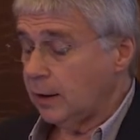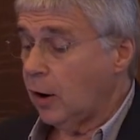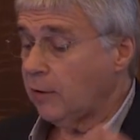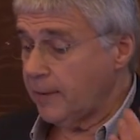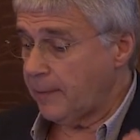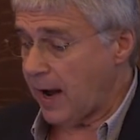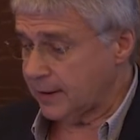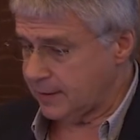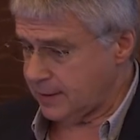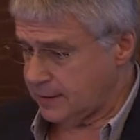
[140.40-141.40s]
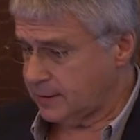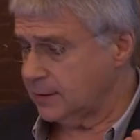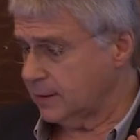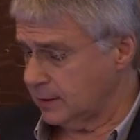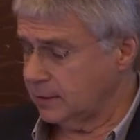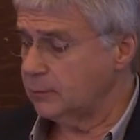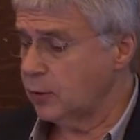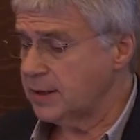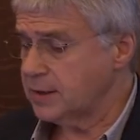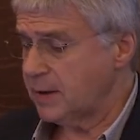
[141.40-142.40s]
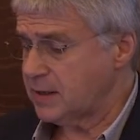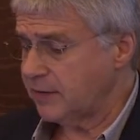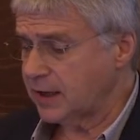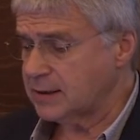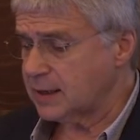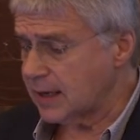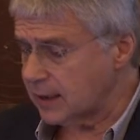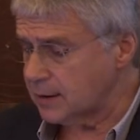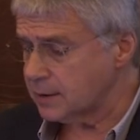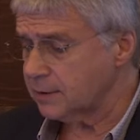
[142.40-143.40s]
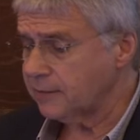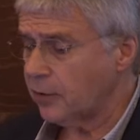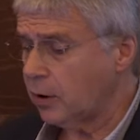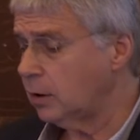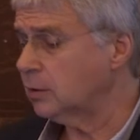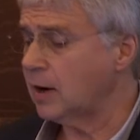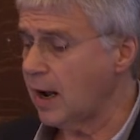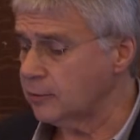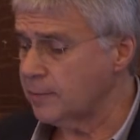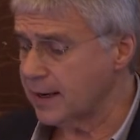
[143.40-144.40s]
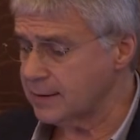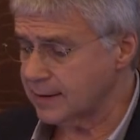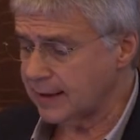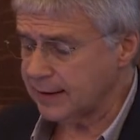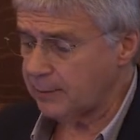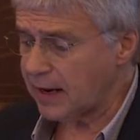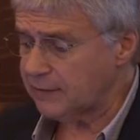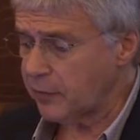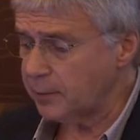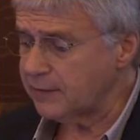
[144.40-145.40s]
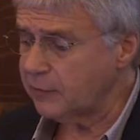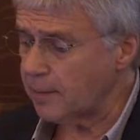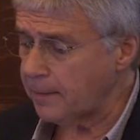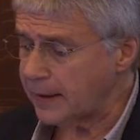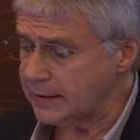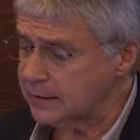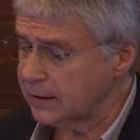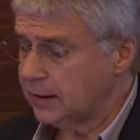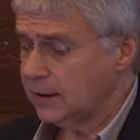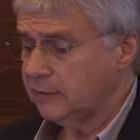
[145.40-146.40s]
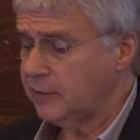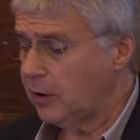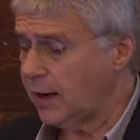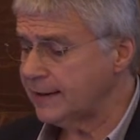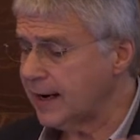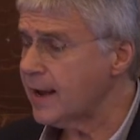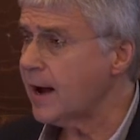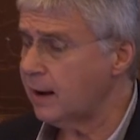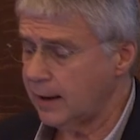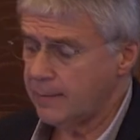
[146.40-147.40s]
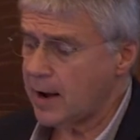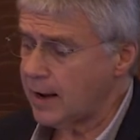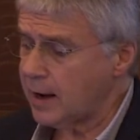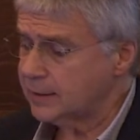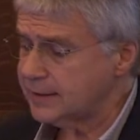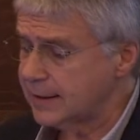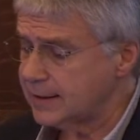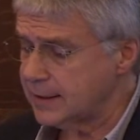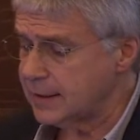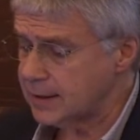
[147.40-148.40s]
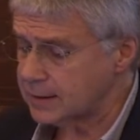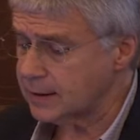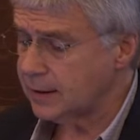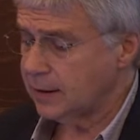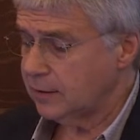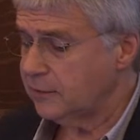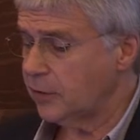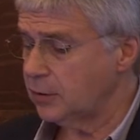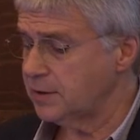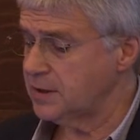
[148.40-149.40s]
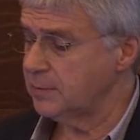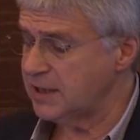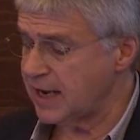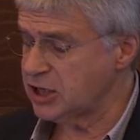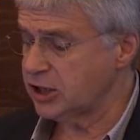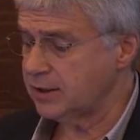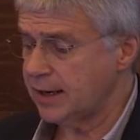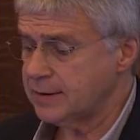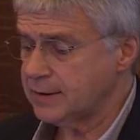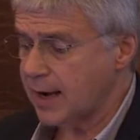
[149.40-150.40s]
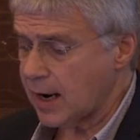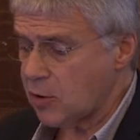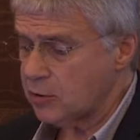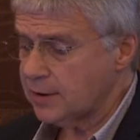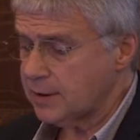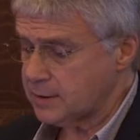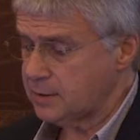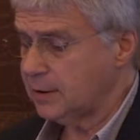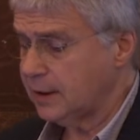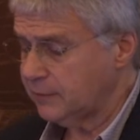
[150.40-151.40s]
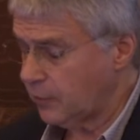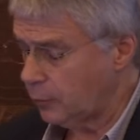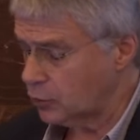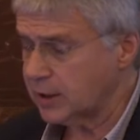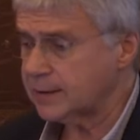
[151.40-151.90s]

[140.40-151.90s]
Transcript: Other partners bring specific skills for cloud-based data platform development, for NIR, MIR techniques, for dissemination and stakeholders, and for project